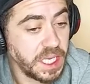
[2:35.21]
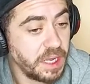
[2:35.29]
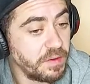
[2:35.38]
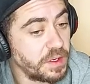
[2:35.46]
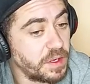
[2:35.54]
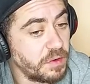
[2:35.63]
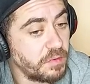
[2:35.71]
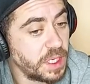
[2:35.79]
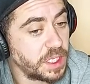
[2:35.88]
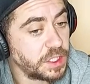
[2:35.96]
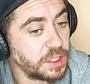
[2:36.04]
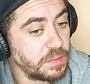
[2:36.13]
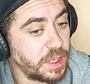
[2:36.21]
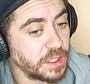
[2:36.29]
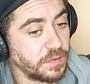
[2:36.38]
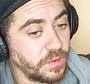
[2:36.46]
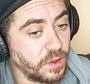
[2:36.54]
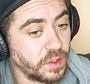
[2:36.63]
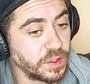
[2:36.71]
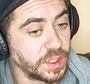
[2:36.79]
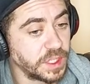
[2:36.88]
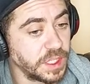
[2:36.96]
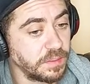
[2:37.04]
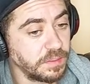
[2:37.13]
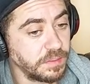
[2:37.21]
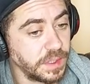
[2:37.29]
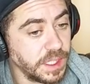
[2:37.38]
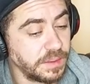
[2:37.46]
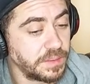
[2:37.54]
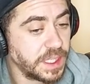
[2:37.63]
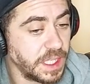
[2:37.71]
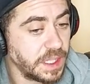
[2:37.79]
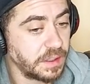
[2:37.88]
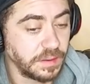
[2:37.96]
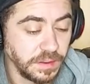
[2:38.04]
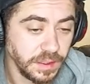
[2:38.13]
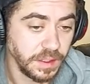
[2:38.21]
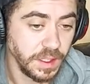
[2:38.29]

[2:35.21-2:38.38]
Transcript: it hearing no really too much flaws in him. You know what I'm saying?